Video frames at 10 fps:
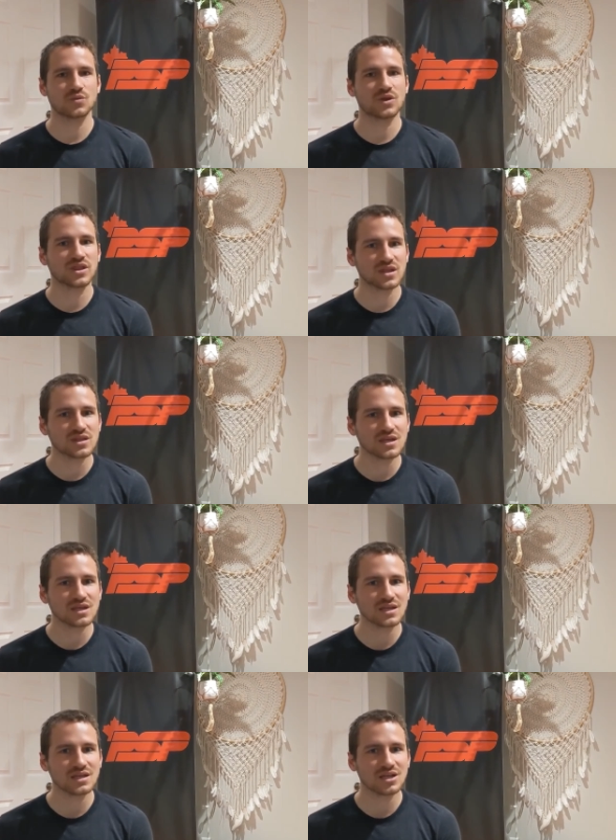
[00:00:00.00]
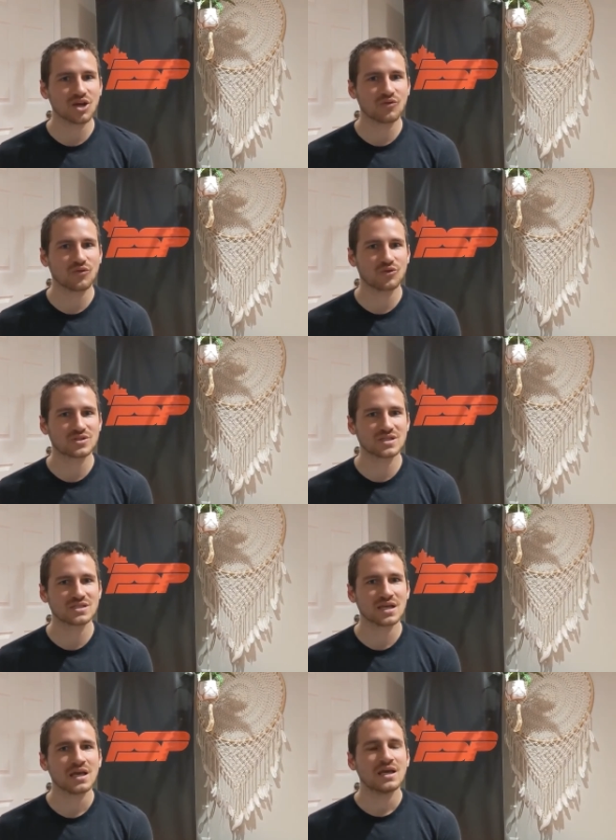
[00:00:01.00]
within the Canadian Armed
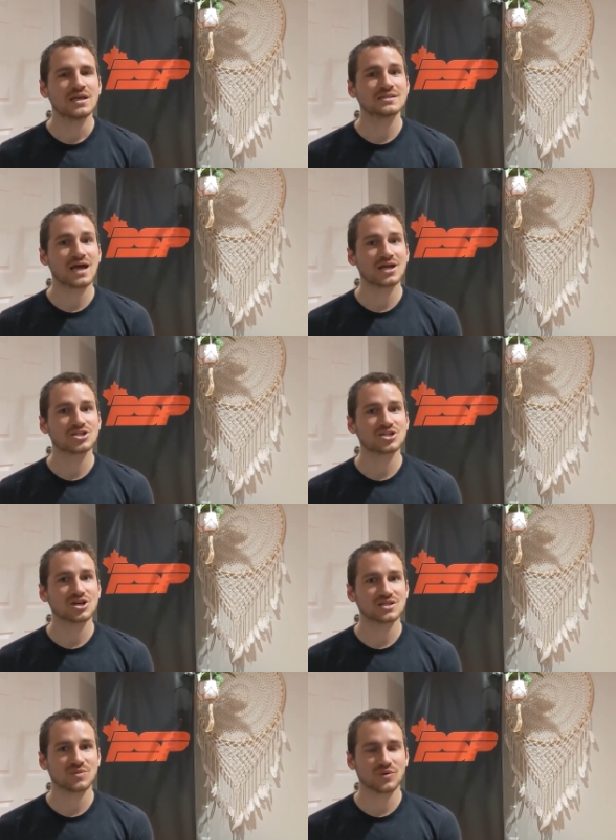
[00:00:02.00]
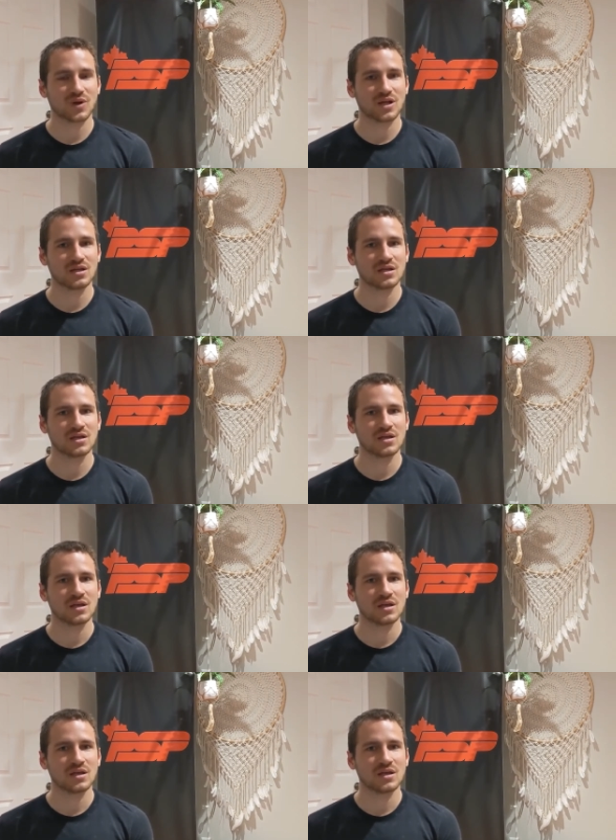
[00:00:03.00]
Forces is actually caused by running?